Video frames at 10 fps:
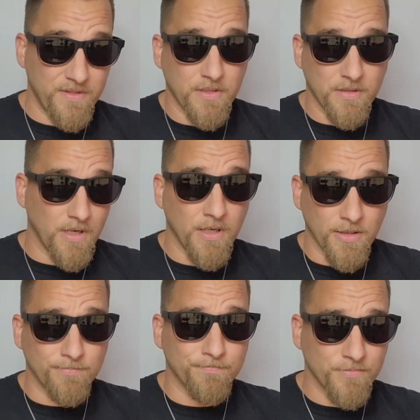the
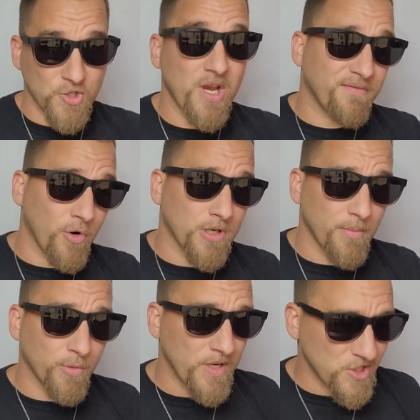um, check fraud
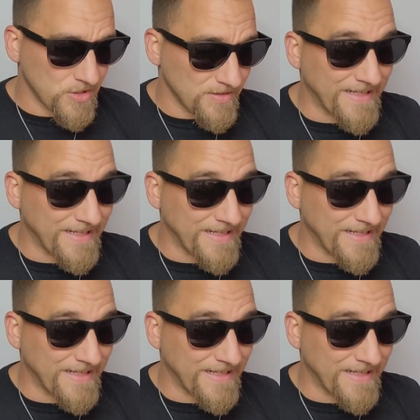operation.